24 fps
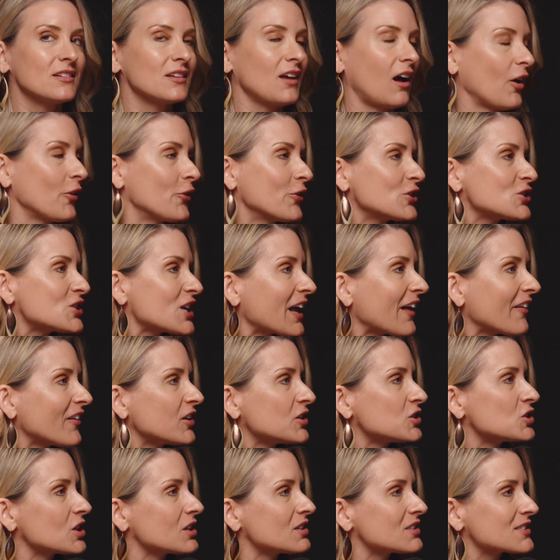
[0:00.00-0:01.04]
other
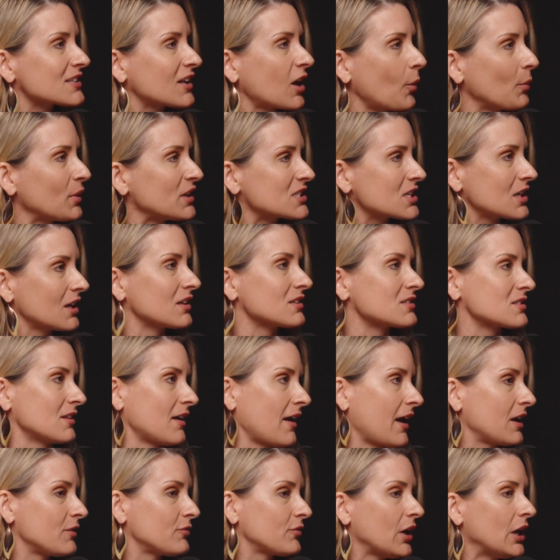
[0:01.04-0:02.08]
challenges come into his
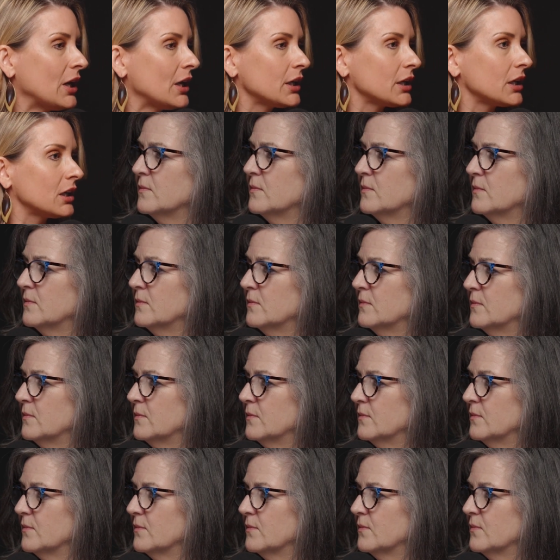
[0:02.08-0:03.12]
life, he
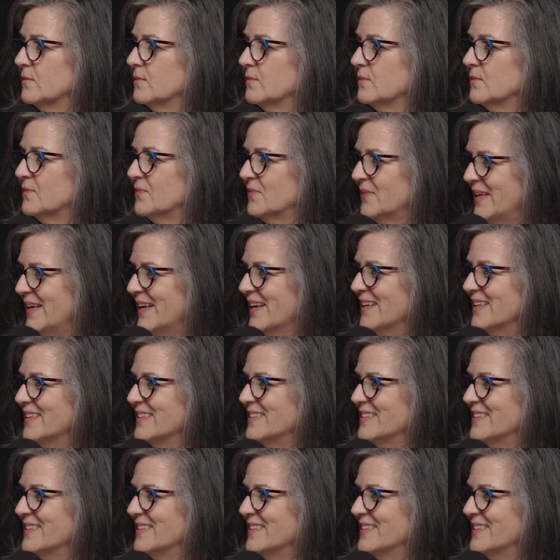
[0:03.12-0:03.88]
knew what to do. Yeah.